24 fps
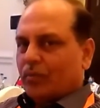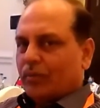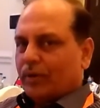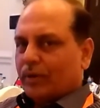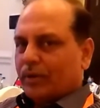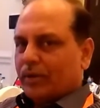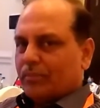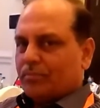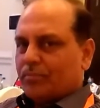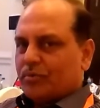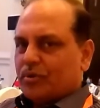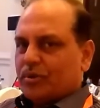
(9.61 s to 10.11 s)

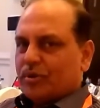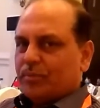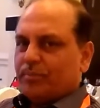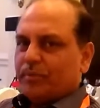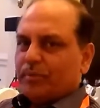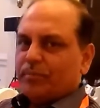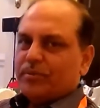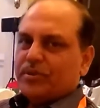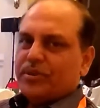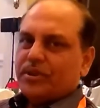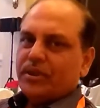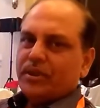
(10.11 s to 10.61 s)
Welcome to
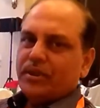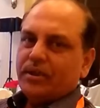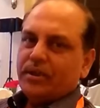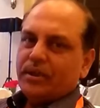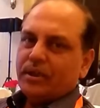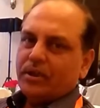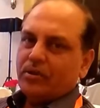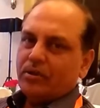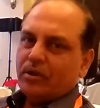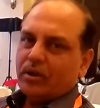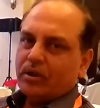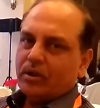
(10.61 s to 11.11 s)

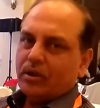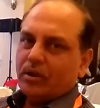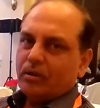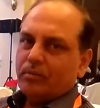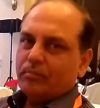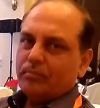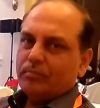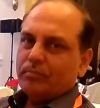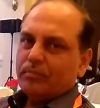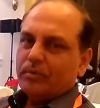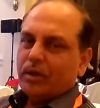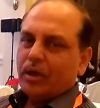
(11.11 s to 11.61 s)

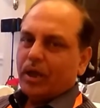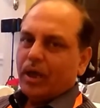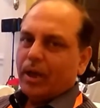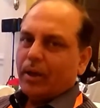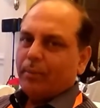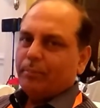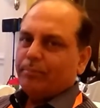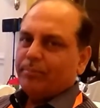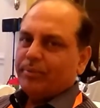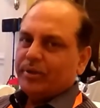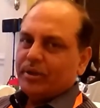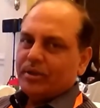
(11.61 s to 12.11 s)
diplomacyindia.com.
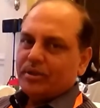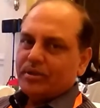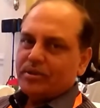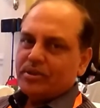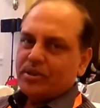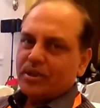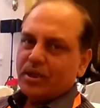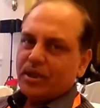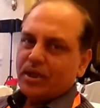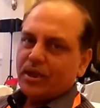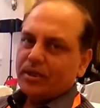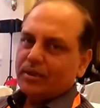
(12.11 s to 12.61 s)
I'm BN
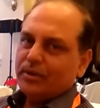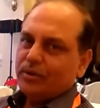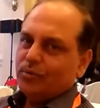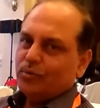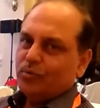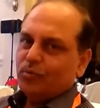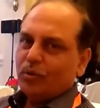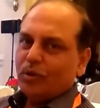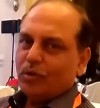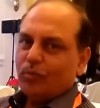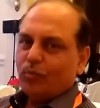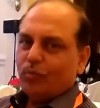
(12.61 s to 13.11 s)
Jha and
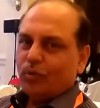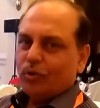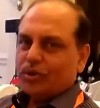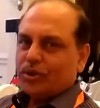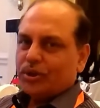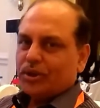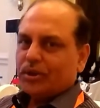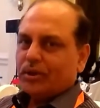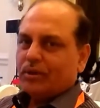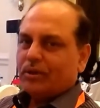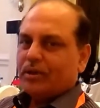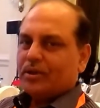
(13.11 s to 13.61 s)
you are
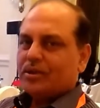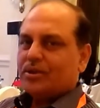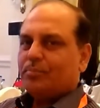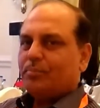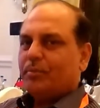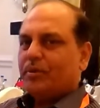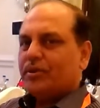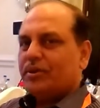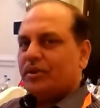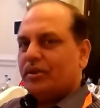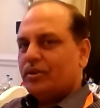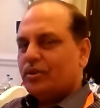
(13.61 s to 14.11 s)
watching our
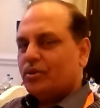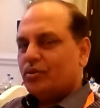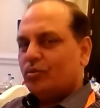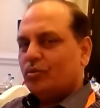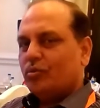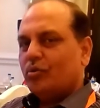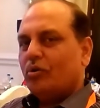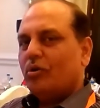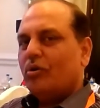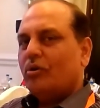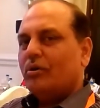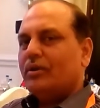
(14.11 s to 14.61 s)
special
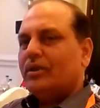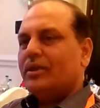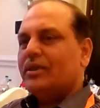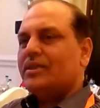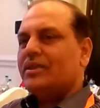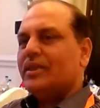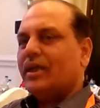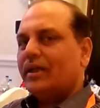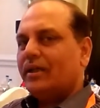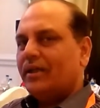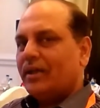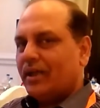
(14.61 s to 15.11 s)
show on the
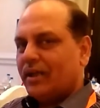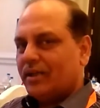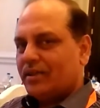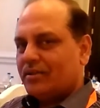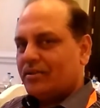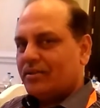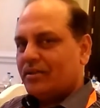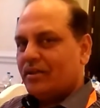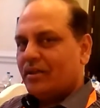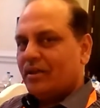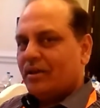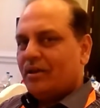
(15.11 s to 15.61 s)

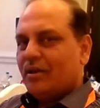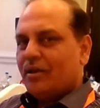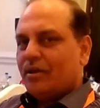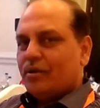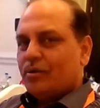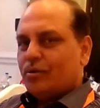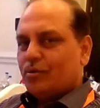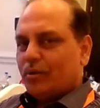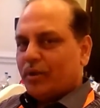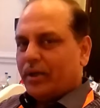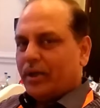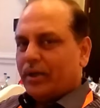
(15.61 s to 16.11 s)
sidelines.
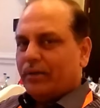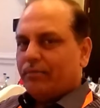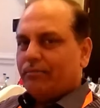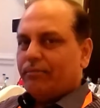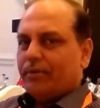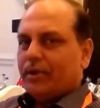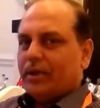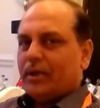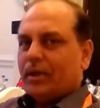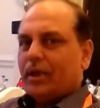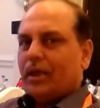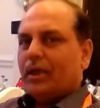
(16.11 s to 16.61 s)
Today
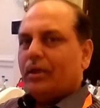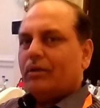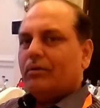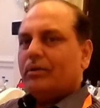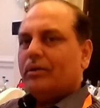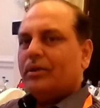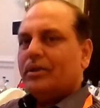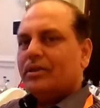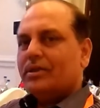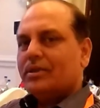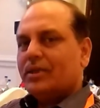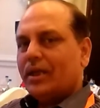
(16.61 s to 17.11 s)
we are
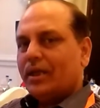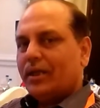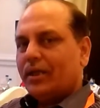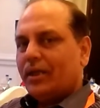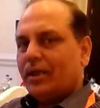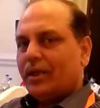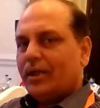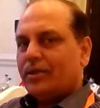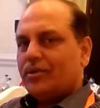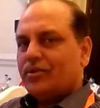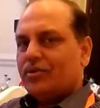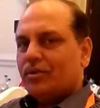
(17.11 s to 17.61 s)
on the
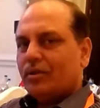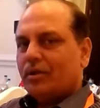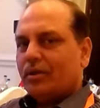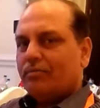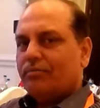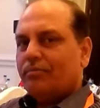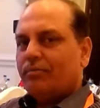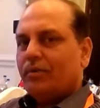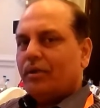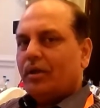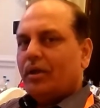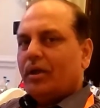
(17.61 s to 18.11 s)
sidelines
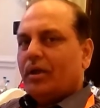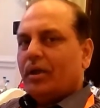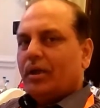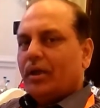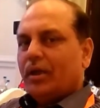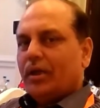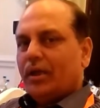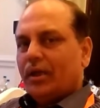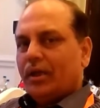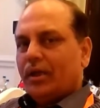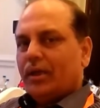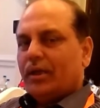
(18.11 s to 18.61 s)
of
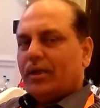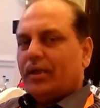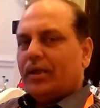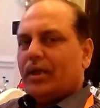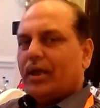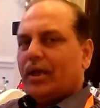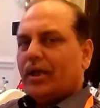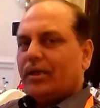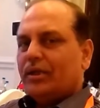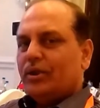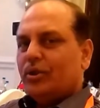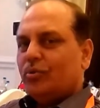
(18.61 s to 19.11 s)

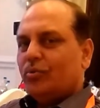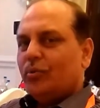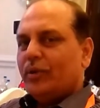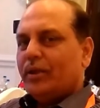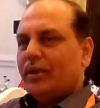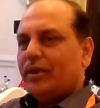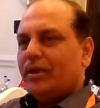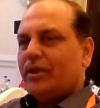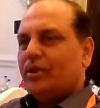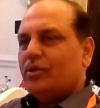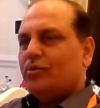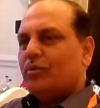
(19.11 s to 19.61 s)
India
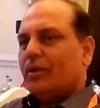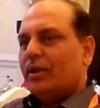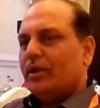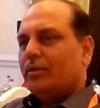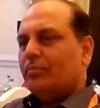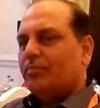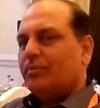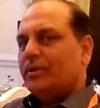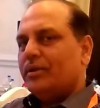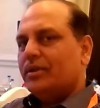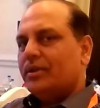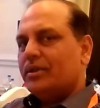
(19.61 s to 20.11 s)
UAE
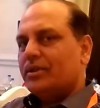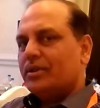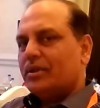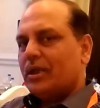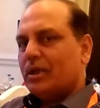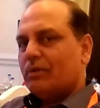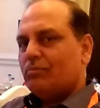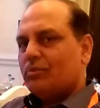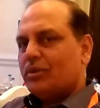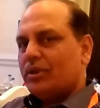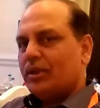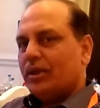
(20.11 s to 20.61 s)
Joint Business
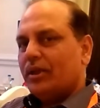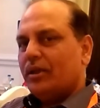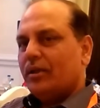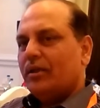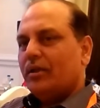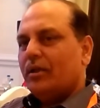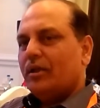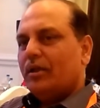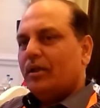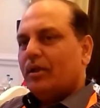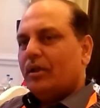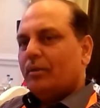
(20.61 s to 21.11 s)
Council
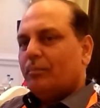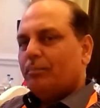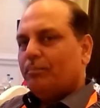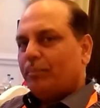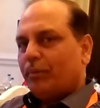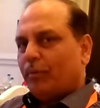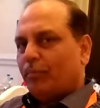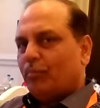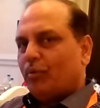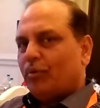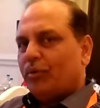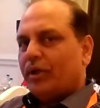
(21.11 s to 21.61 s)

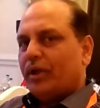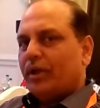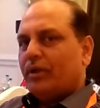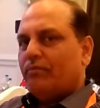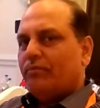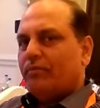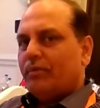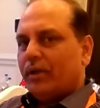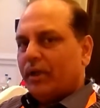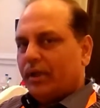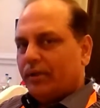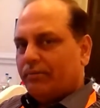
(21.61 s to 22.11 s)
promoted
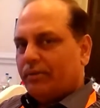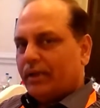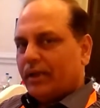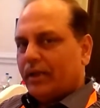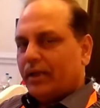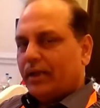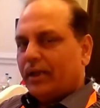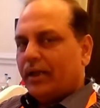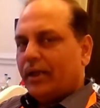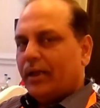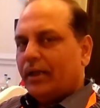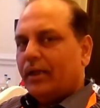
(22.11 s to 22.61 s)

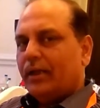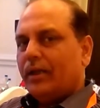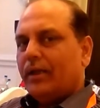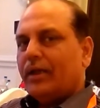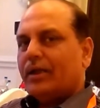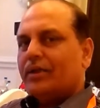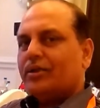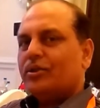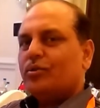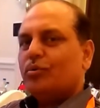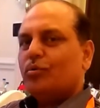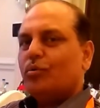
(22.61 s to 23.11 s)
event
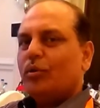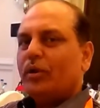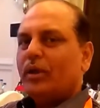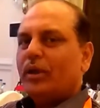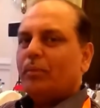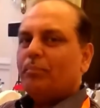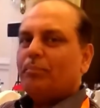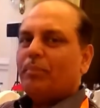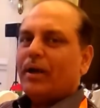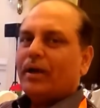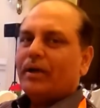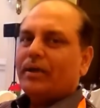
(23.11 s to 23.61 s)
Index
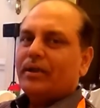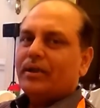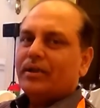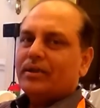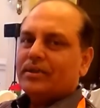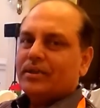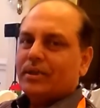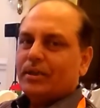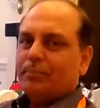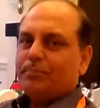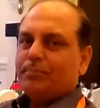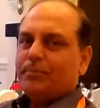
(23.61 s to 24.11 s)
Holding
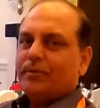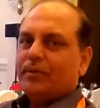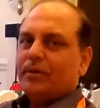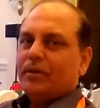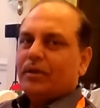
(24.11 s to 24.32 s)
Partnership